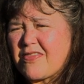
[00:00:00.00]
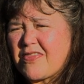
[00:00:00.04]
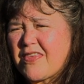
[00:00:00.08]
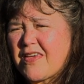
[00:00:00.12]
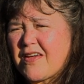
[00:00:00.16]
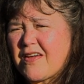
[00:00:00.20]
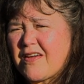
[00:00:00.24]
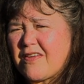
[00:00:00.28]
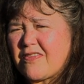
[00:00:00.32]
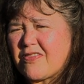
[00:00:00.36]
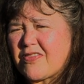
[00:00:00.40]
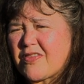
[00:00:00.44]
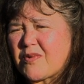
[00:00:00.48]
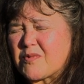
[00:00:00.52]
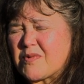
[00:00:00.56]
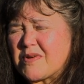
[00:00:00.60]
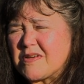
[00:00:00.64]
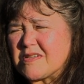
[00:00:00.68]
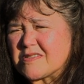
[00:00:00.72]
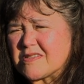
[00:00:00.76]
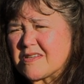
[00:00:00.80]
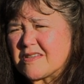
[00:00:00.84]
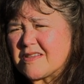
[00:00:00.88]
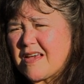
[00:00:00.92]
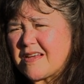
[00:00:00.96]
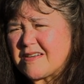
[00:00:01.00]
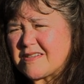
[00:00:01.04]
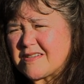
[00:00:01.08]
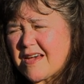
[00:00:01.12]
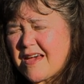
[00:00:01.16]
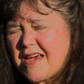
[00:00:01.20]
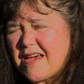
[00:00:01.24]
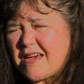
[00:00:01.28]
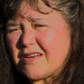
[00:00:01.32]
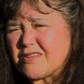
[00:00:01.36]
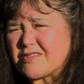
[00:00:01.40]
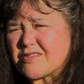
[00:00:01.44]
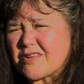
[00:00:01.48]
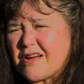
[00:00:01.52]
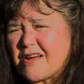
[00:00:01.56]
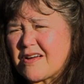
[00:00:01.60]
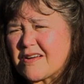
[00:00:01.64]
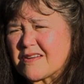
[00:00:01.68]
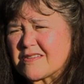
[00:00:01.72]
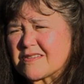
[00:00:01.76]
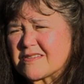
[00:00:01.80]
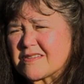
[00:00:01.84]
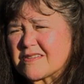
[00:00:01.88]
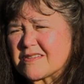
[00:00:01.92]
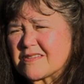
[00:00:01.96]
They, the reason they take
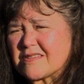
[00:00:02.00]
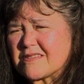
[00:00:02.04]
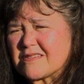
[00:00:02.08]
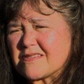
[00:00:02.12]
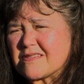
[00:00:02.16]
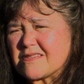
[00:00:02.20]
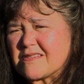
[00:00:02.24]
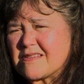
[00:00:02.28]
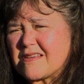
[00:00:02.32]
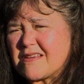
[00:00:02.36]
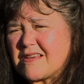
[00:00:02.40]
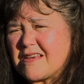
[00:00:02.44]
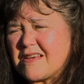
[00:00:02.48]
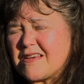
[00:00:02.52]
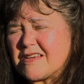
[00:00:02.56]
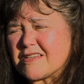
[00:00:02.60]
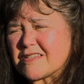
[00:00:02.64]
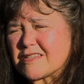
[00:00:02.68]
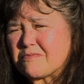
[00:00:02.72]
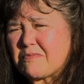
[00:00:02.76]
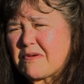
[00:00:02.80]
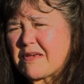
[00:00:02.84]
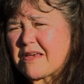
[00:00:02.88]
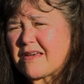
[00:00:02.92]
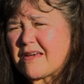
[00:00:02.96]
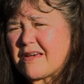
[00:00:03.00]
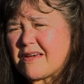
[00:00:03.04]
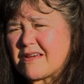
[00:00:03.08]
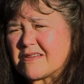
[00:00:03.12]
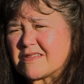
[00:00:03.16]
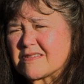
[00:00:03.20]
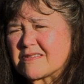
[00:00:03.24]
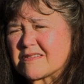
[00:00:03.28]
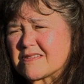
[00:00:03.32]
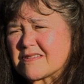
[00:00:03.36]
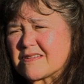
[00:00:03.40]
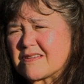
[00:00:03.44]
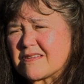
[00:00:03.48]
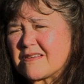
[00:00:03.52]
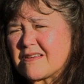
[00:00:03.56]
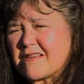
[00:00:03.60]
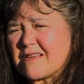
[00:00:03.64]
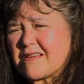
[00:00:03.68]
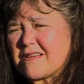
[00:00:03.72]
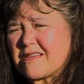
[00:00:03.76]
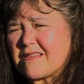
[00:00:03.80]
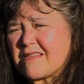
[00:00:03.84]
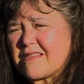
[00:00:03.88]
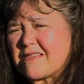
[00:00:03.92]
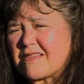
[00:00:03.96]
drugs is because
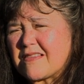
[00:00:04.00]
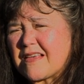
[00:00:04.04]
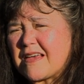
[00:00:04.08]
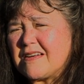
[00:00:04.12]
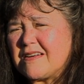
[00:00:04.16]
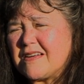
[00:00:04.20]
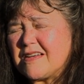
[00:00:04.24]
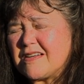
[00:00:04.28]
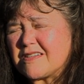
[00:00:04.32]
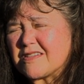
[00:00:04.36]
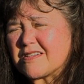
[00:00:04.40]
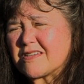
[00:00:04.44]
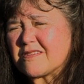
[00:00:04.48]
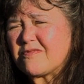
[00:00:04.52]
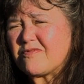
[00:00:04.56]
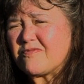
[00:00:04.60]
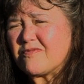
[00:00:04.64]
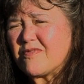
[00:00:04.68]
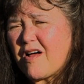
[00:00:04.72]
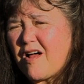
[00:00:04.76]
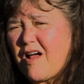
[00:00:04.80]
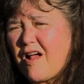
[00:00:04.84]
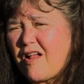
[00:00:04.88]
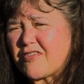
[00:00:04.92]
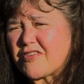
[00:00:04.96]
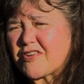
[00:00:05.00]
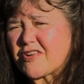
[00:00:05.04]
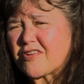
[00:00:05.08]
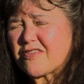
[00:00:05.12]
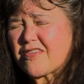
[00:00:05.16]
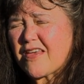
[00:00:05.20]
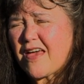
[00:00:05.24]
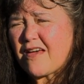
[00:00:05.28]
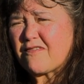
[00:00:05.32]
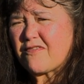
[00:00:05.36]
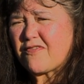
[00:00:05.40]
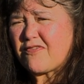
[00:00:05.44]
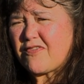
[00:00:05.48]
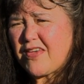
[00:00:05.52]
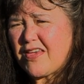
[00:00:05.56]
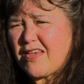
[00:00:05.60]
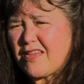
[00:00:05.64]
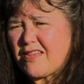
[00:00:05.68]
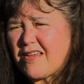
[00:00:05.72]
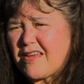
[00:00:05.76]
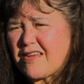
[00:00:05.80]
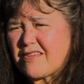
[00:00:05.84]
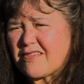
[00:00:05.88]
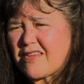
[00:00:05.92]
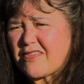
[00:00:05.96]
they need to alter that
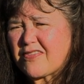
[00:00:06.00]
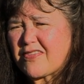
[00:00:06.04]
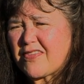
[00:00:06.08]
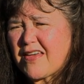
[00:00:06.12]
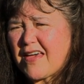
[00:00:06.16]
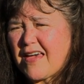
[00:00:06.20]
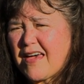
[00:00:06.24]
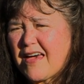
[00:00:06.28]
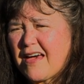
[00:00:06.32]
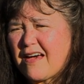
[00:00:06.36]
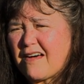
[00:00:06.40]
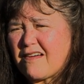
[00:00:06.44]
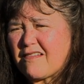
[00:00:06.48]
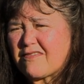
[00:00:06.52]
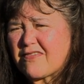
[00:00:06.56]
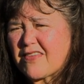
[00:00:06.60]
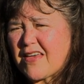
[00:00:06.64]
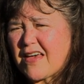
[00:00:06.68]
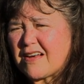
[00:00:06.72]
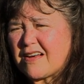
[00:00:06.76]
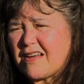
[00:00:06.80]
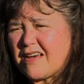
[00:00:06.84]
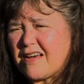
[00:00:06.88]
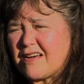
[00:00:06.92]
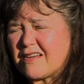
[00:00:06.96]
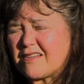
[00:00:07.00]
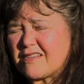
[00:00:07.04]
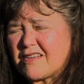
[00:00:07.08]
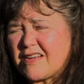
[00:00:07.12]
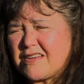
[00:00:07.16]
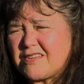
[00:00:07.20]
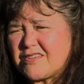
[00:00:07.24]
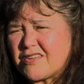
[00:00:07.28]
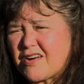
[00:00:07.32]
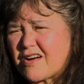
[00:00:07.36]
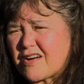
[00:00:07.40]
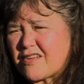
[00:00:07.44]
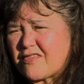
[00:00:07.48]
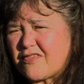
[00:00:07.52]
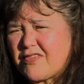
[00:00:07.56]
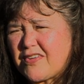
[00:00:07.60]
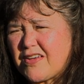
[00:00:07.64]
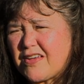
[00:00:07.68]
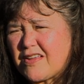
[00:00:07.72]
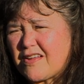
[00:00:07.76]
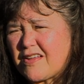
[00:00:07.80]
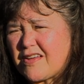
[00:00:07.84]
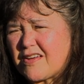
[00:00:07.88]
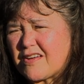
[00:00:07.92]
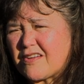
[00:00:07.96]
feeling that they have, that ugly, dark
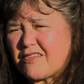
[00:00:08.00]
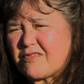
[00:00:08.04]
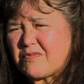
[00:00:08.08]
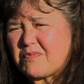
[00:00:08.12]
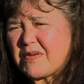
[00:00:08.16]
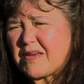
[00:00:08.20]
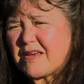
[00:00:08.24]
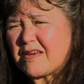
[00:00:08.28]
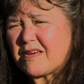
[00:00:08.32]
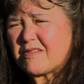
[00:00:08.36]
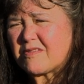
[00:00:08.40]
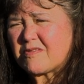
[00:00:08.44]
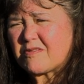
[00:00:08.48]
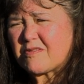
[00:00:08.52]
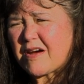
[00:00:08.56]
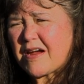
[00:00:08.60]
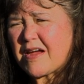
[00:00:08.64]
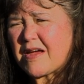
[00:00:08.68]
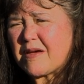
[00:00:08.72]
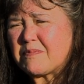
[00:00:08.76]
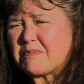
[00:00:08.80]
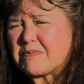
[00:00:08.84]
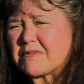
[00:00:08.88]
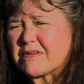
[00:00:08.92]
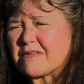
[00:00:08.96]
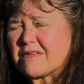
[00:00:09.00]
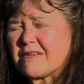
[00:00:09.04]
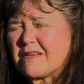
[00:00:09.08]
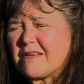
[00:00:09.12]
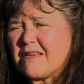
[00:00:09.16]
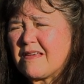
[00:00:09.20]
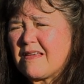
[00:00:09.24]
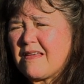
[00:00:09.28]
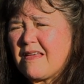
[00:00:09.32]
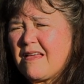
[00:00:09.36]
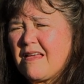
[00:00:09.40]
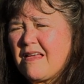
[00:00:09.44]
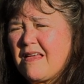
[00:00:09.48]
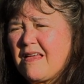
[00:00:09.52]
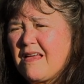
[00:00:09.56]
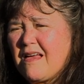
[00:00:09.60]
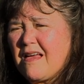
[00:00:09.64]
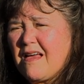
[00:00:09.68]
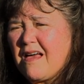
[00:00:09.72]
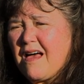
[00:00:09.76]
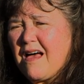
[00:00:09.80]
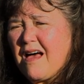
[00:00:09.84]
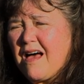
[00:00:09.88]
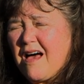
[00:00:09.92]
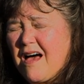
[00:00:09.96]
feeling of being raped.
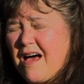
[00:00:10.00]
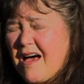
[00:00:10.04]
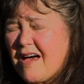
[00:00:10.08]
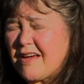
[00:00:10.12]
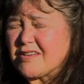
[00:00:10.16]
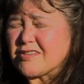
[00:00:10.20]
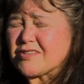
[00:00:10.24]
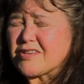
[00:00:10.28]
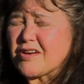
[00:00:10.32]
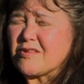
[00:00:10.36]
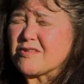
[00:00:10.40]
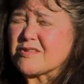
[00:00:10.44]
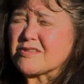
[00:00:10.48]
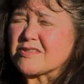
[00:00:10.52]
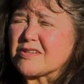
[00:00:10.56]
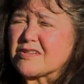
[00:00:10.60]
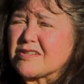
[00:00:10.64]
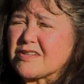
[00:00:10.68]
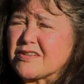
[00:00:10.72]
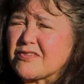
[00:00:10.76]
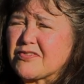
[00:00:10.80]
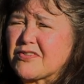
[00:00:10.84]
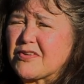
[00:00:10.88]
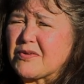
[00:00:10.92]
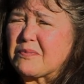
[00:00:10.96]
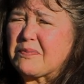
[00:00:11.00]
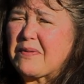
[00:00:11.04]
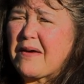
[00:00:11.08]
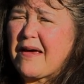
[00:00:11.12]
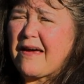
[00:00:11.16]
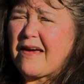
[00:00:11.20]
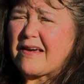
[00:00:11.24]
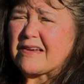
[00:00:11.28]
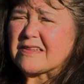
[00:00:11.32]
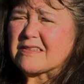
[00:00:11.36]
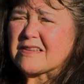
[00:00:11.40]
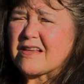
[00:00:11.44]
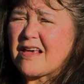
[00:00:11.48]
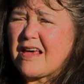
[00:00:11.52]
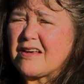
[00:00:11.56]
I chose a different path.